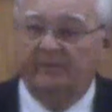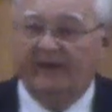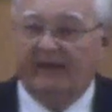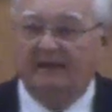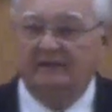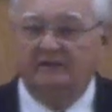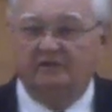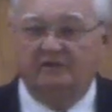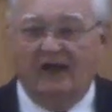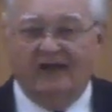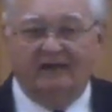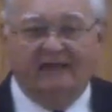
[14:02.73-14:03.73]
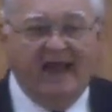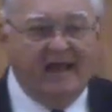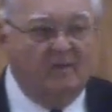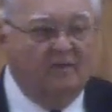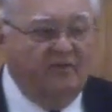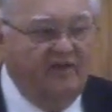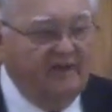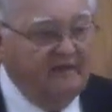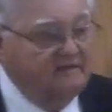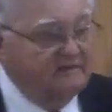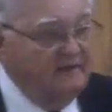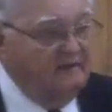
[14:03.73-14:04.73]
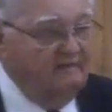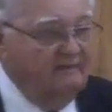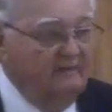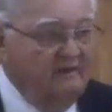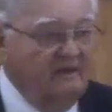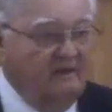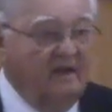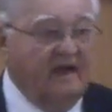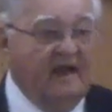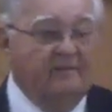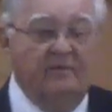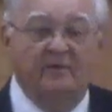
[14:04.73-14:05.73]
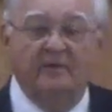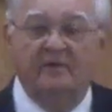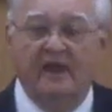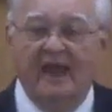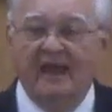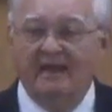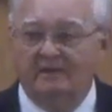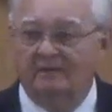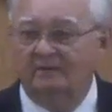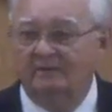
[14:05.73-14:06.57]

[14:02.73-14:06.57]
out and try to tackle things they're not able to handle.